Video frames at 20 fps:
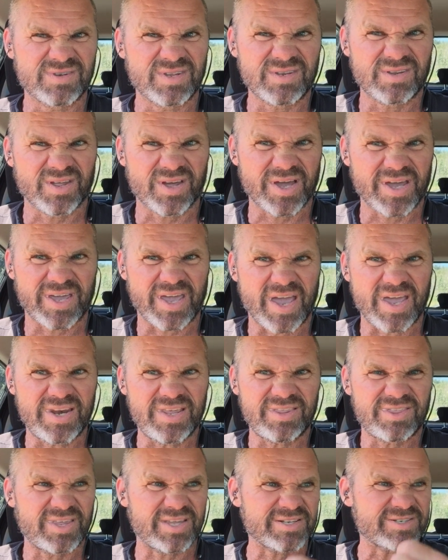
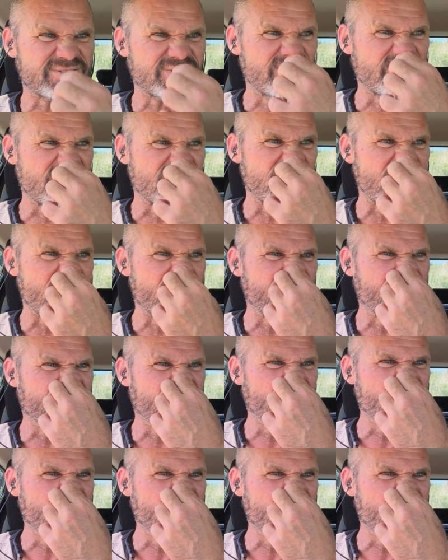to you now at